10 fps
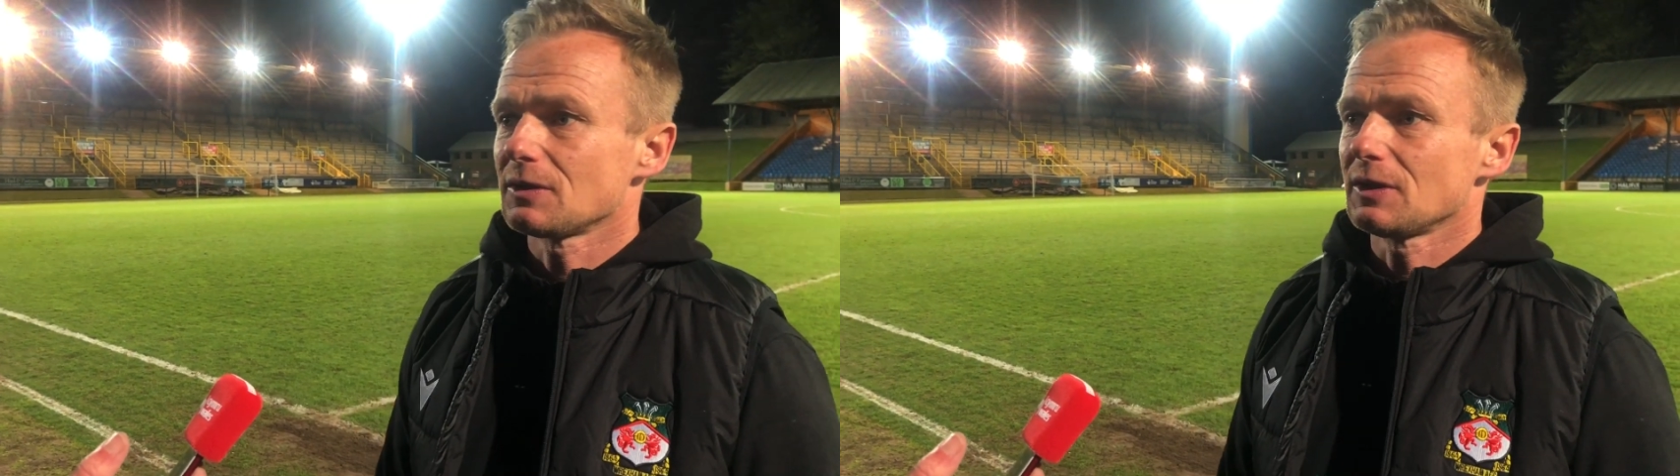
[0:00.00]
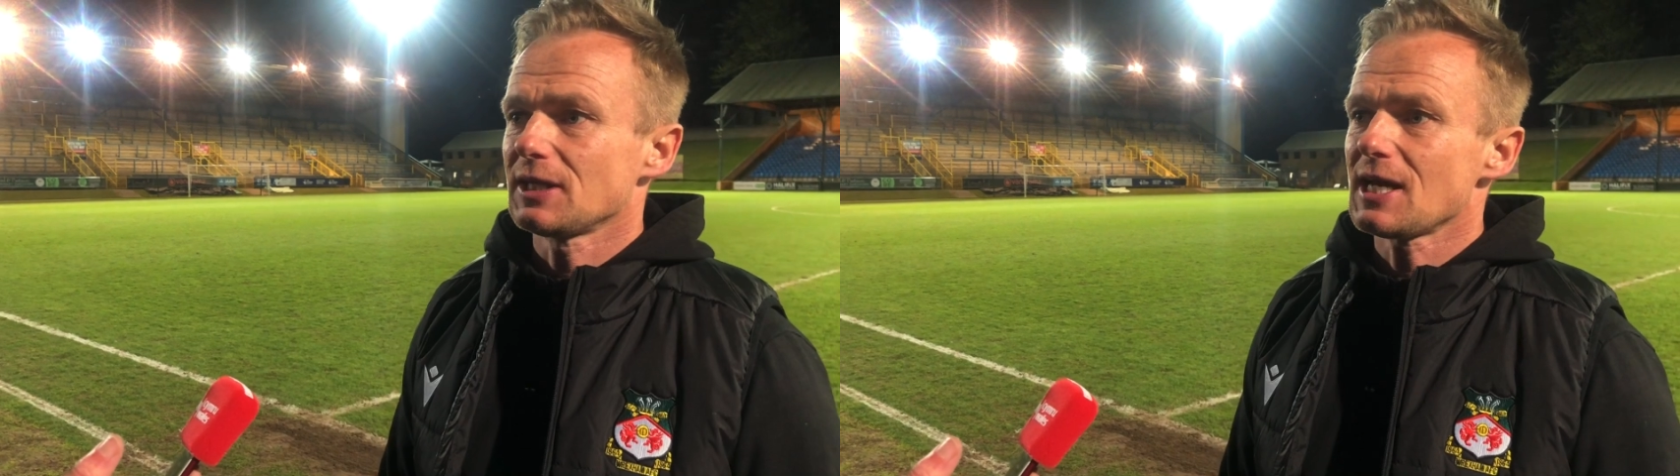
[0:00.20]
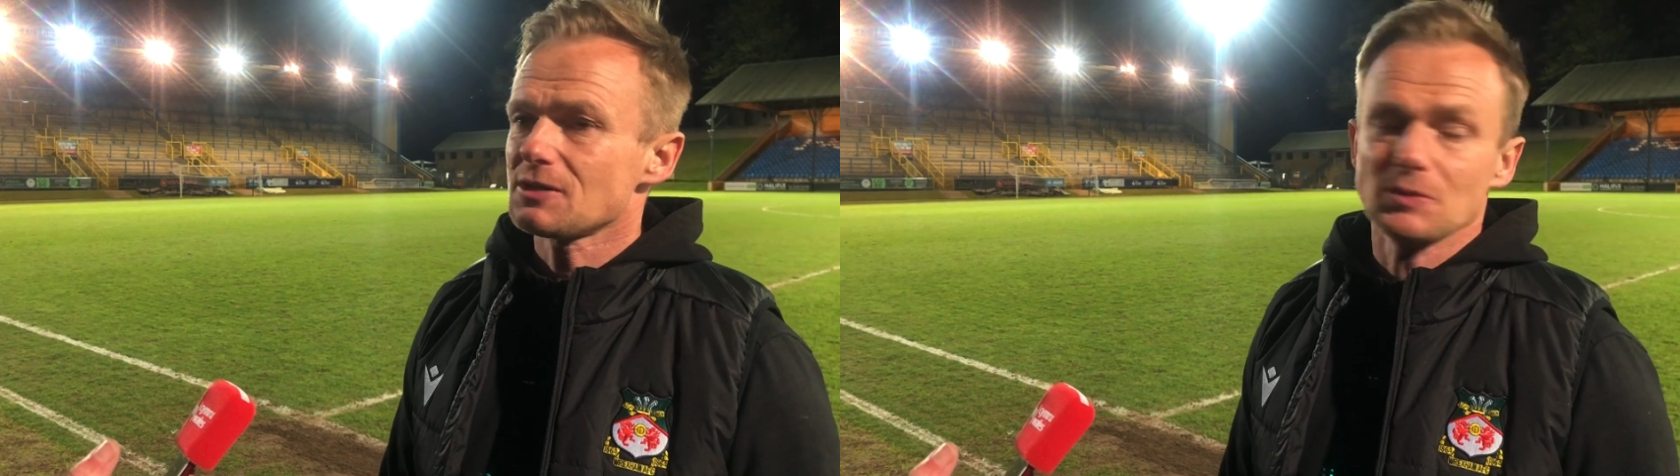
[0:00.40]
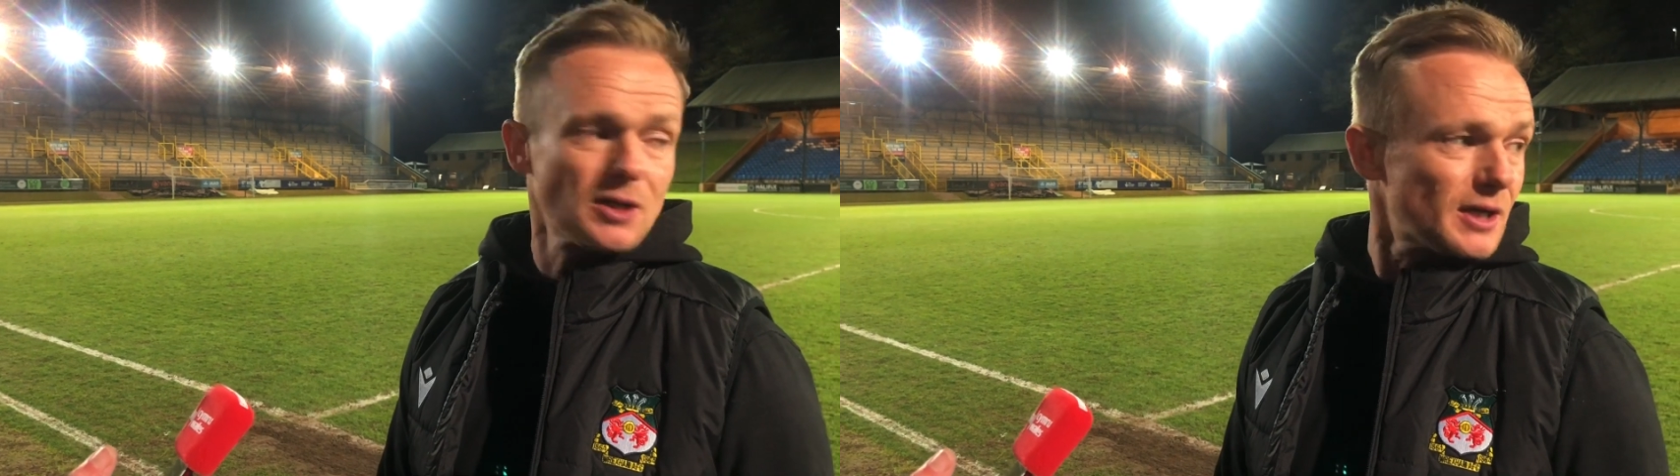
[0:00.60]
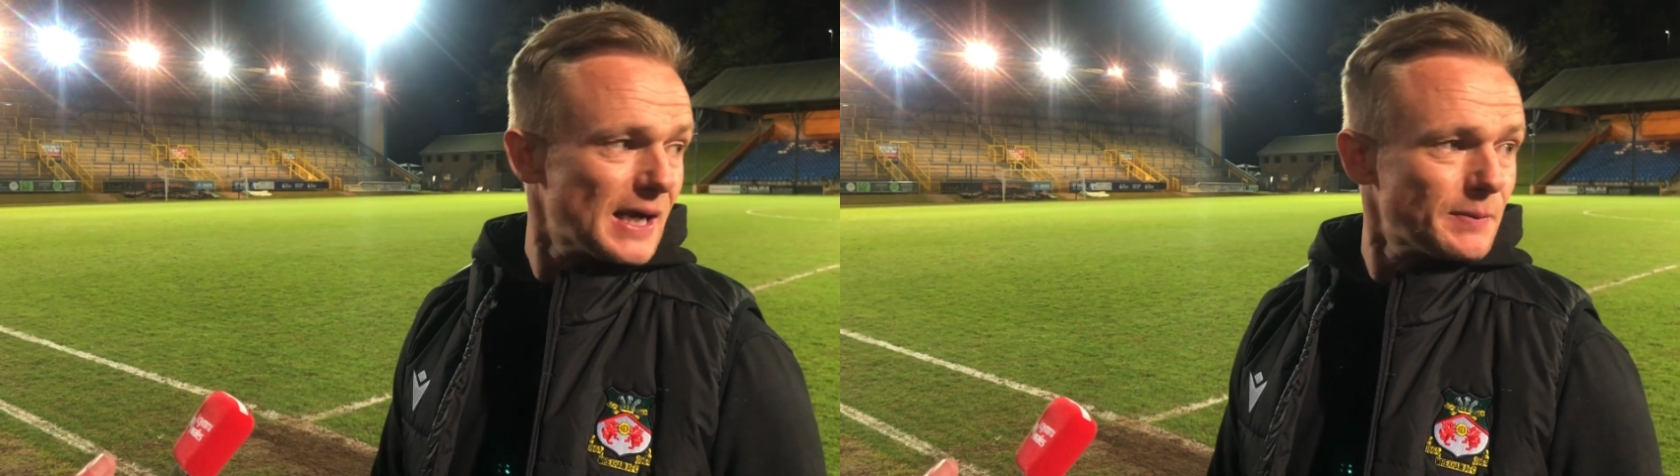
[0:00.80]
Yes, we're
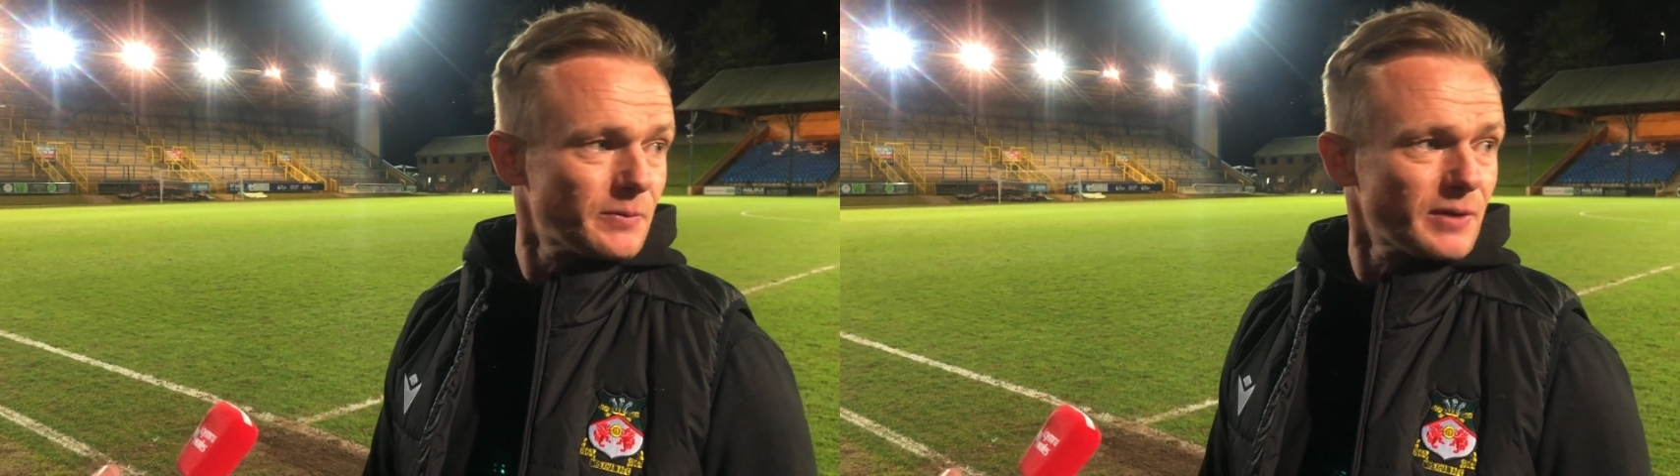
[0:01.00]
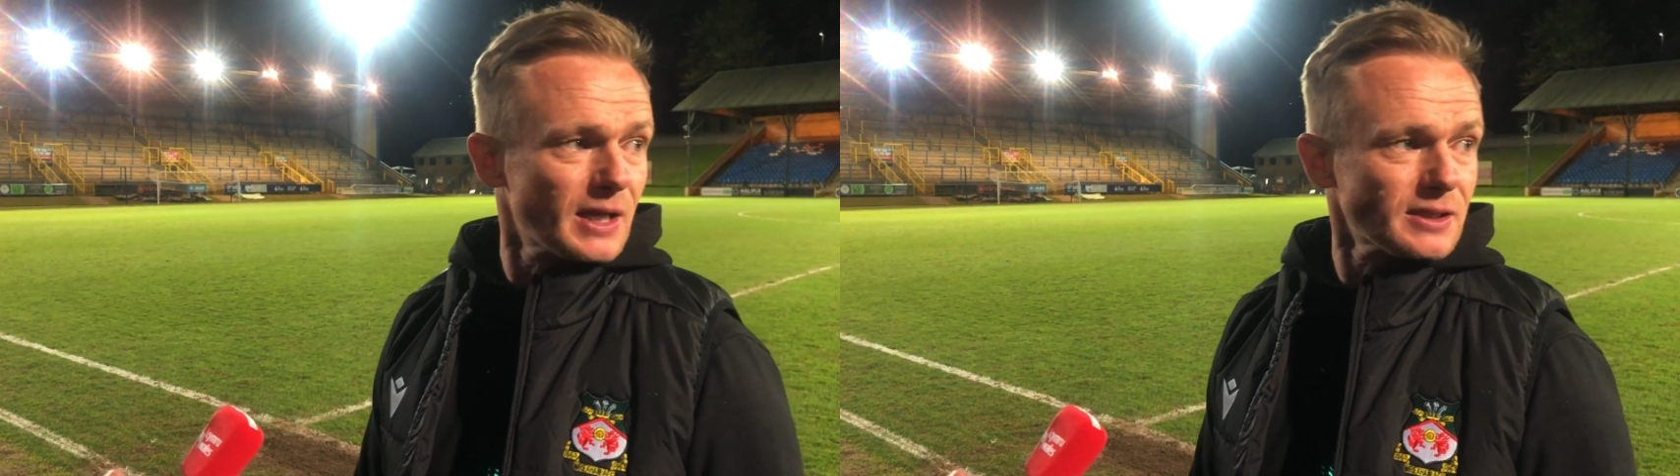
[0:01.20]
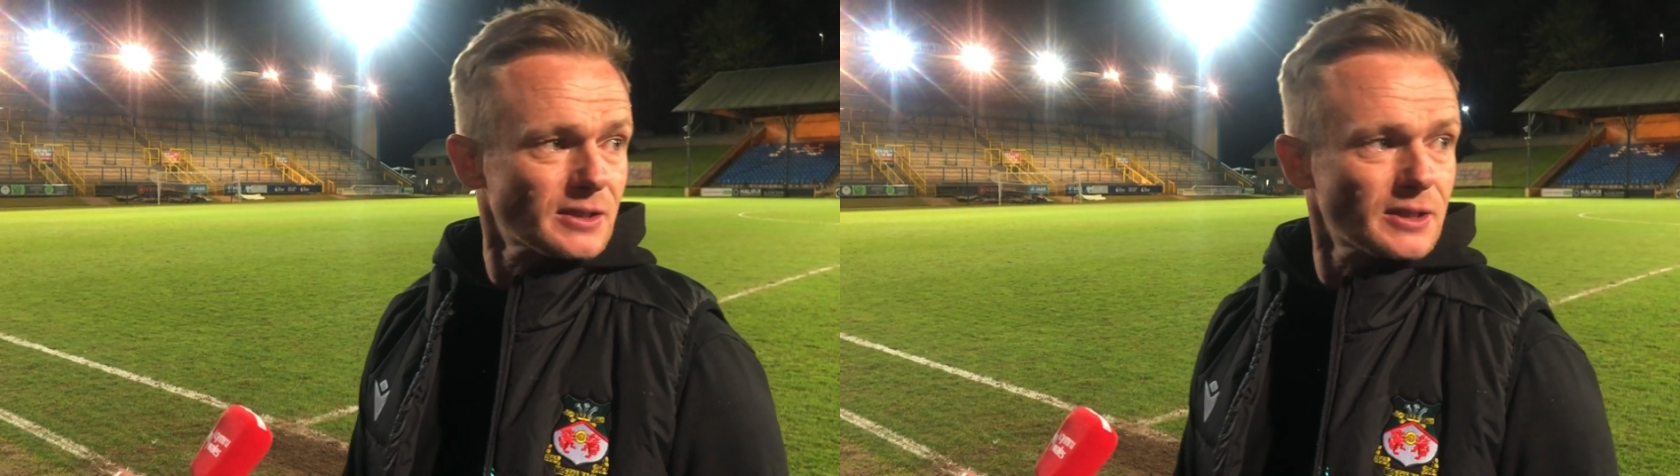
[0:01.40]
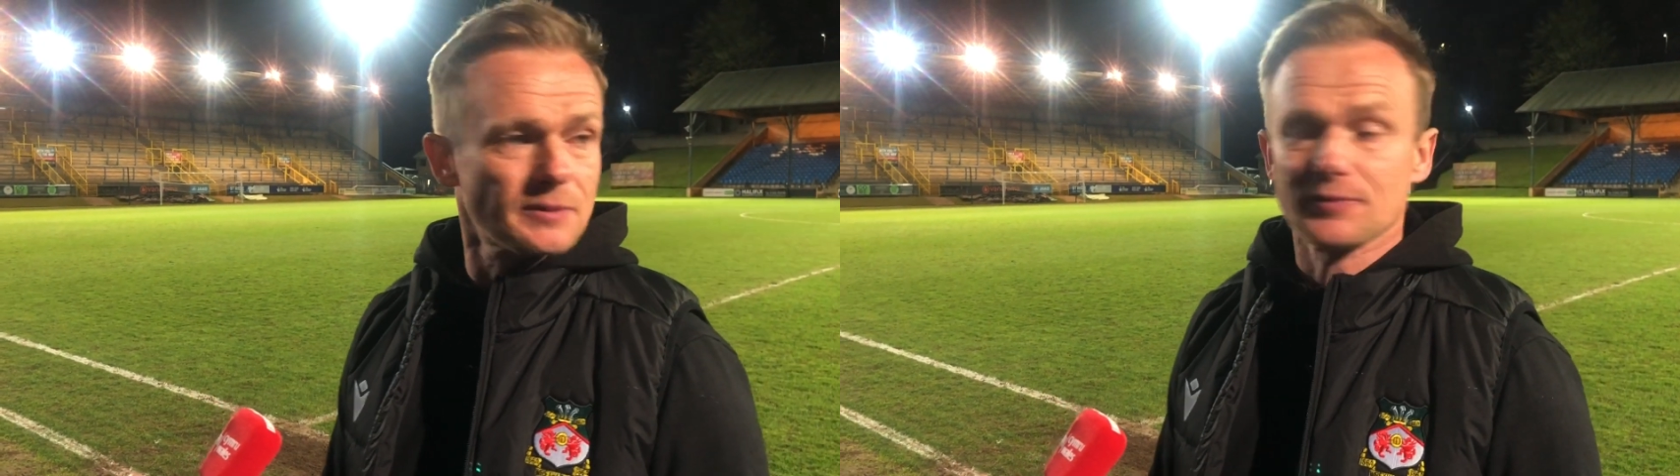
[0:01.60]
not happy with the last um,